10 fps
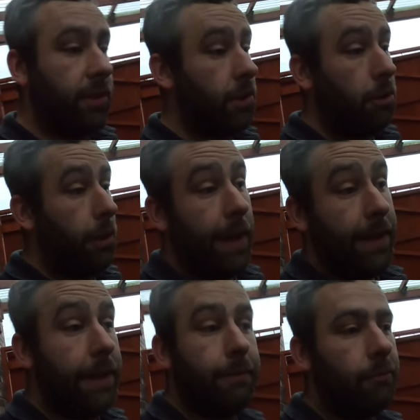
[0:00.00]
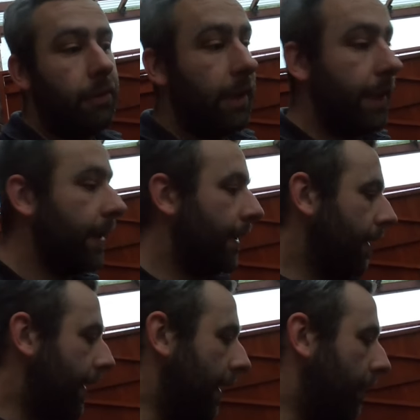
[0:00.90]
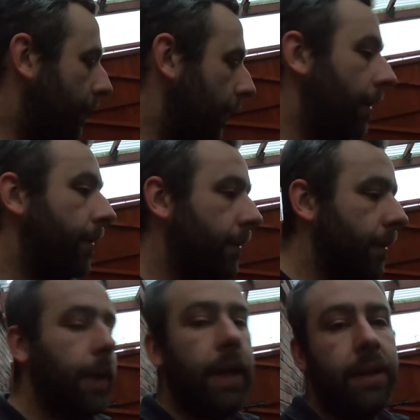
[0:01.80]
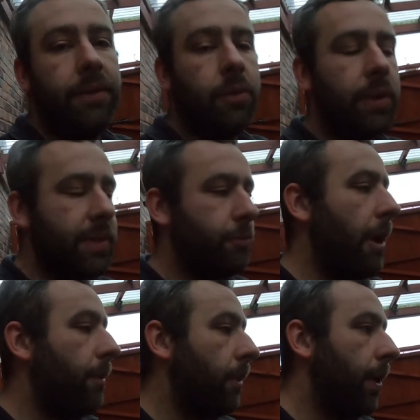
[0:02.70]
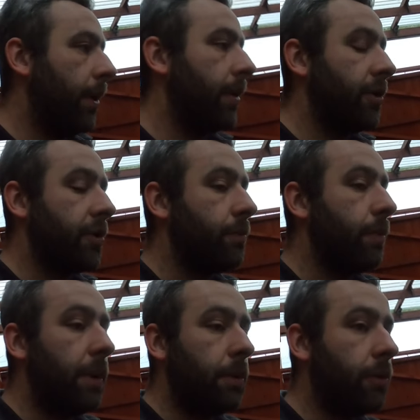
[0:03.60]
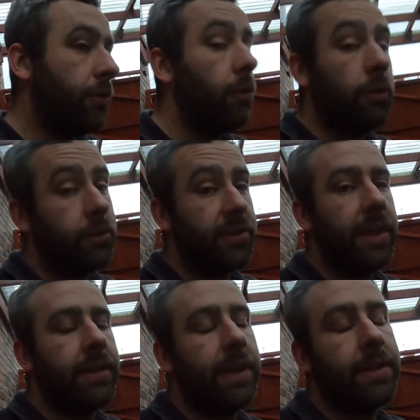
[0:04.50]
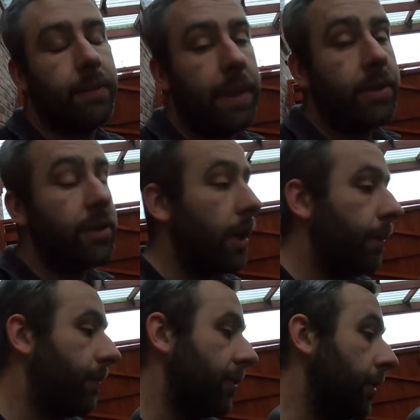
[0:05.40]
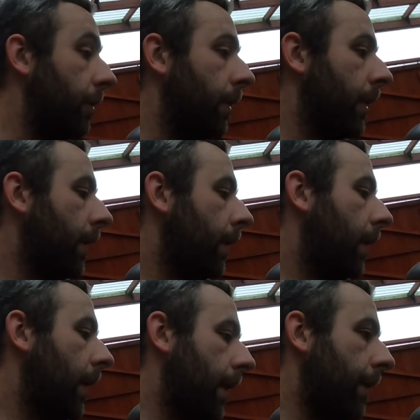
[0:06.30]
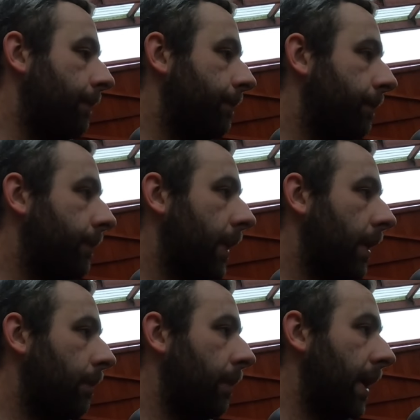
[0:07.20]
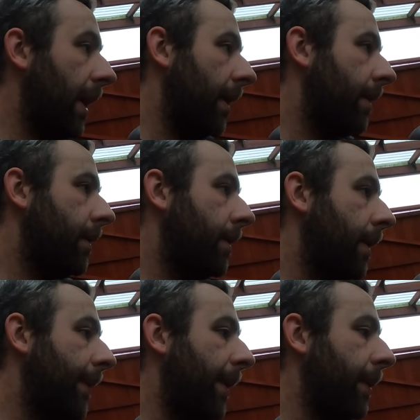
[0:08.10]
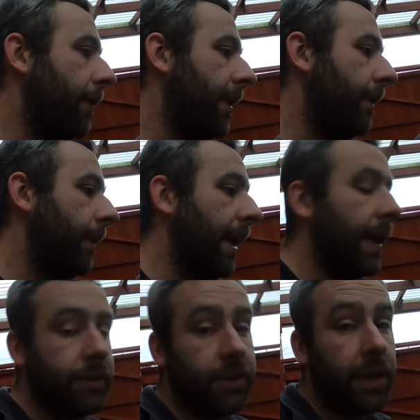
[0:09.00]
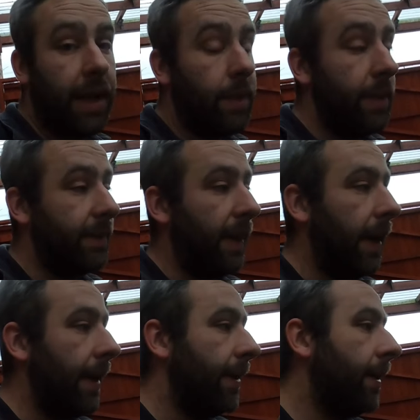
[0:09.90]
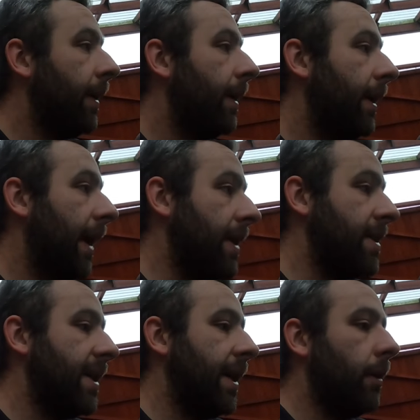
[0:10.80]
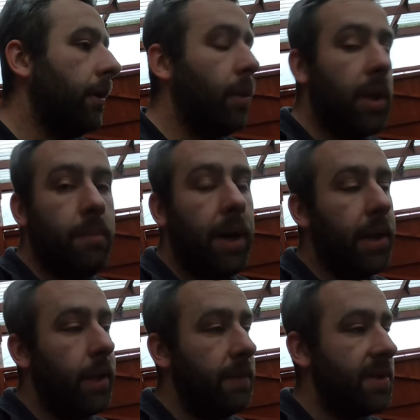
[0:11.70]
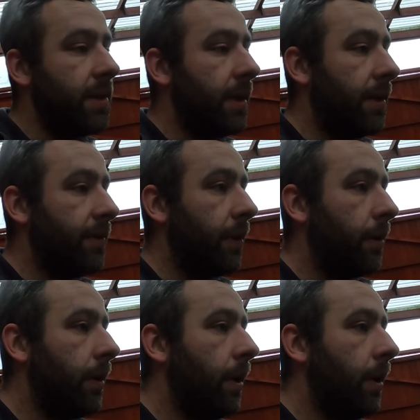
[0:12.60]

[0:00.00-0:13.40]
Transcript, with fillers: doesn't look any different really, um, but it is all this prep work that just people just do not see takes some amount of time to do. Um, but yeah, I'm happy with it. We can now start getting the big panel in, getting the seal on, and we can button up this side. So,